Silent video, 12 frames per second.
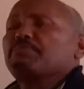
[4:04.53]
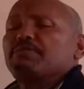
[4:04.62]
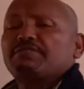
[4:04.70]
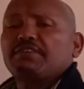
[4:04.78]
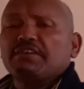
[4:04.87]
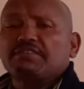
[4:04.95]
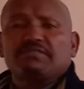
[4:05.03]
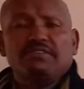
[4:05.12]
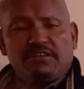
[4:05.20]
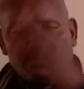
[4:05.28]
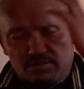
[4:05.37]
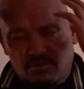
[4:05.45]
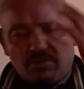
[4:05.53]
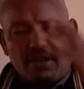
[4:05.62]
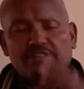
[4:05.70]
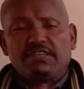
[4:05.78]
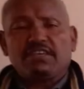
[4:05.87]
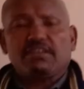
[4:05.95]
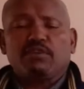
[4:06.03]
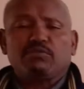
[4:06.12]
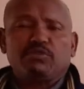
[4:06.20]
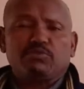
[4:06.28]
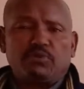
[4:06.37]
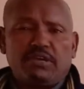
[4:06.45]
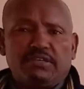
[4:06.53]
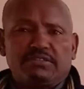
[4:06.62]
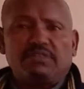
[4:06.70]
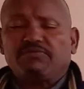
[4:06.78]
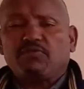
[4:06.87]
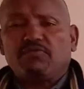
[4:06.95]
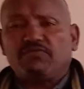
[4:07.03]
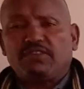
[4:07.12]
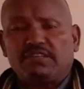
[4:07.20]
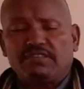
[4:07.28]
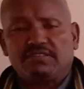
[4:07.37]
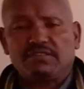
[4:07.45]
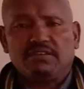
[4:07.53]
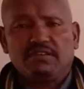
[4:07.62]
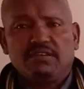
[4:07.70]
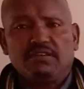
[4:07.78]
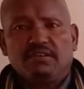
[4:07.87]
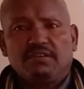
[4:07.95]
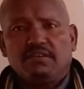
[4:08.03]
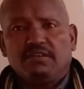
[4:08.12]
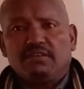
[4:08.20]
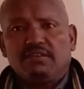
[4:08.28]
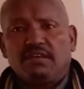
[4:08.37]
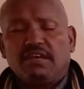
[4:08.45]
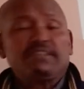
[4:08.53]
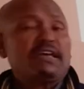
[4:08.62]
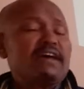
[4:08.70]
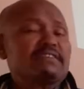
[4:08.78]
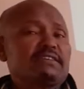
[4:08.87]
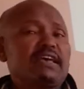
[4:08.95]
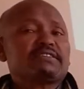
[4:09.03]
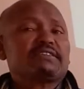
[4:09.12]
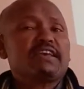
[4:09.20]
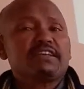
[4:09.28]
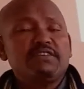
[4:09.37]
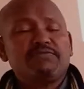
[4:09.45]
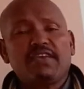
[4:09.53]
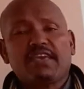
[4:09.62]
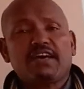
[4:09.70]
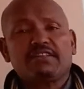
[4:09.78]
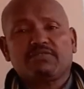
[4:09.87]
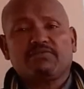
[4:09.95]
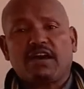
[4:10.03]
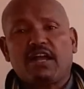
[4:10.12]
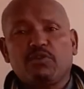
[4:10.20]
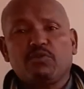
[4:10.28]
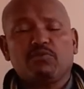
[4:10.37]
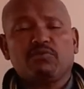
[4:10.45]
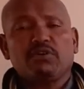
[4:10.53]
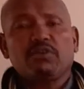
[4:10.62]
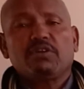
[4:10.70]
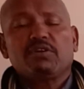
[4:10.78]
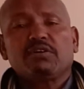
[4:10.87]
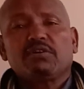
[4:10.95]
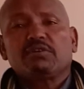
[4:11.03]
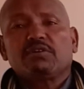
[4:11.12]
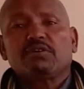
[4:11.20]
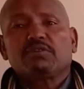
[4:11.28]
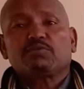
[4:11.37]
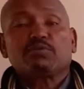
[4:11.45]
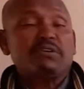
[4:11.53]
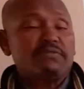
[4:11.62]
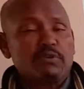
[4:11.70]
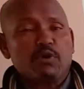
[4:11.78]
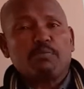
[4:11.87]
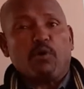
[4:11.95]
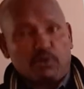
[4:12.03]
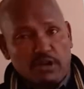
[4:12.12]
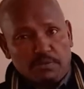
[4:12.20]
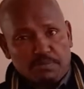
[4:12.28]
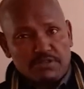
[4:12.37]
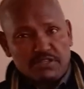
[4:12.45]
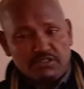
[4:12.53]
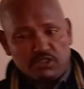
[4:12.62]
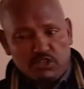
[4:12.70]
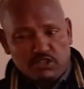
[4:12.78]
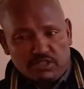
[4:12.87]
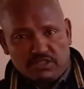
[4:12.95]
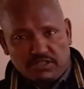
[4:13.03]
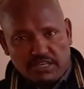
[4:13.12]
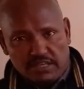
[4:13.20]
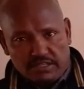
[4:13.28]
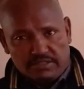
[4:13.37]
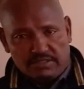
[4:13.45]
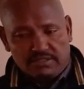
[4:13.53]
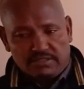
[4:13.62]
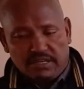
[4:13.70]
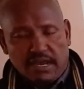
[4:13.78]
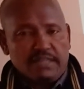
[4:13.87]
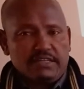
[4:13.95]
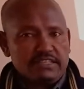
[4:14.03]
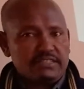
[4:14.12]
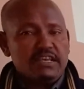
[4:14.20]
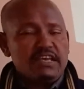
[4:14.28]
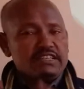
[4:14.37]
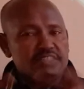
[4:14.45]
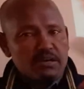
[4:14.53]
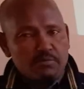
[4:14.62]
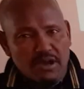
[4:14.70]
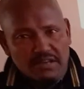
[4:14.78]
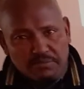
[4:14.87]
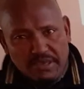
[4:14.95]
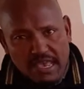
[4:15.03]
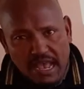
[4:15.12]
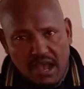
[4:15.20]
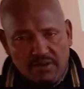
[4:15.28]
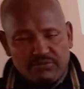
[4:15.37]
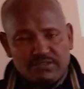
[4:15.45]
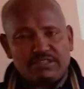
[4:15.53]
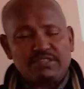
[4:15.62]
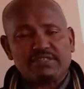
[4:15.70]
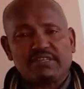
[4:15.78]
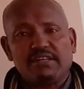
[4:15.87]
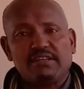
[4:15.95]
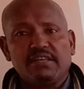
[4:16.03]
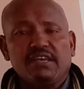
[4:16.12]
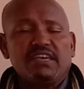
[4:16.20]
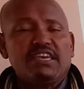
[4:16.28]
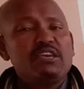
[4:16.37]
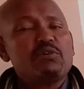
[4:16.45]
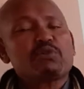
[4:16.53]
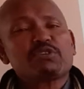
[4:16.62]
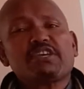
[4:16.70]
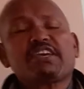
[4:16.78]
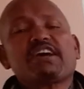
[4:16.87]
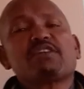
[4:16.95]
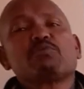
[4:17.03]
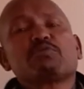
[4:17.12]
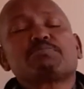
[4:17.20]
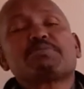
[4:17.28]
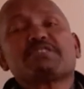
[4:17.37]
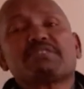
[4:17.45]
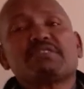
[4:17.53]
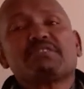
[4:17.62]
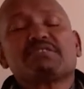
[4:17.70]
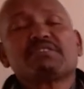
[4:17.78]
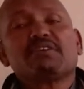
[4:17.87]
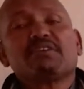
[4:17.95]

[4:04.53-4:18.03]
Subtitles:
mistakes. So I think in this way, self-confidence, it has a significant value to develop oral presentation skills. Unless someone may have this skill, he or she cannot present